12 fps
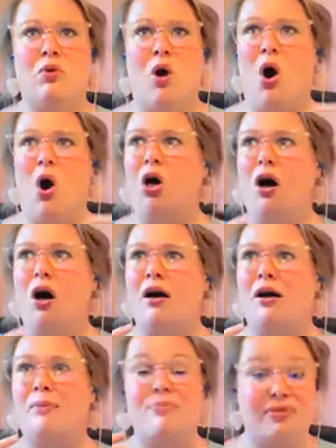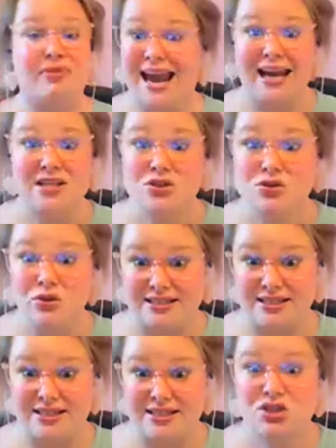all the AIDS
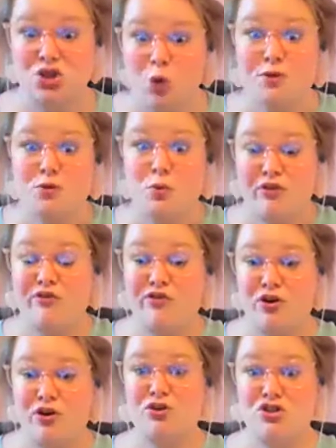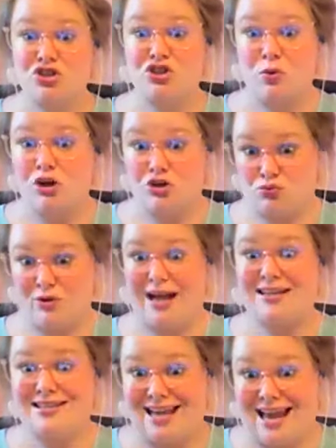crisis. Soaps were the first to
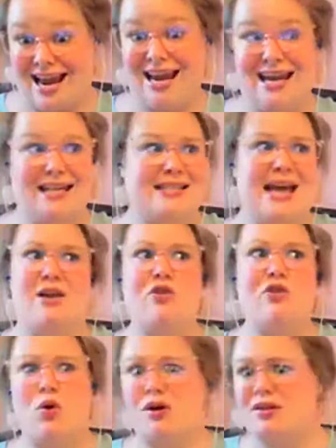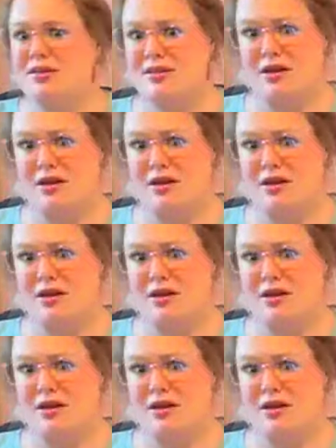address AIDS, and of course,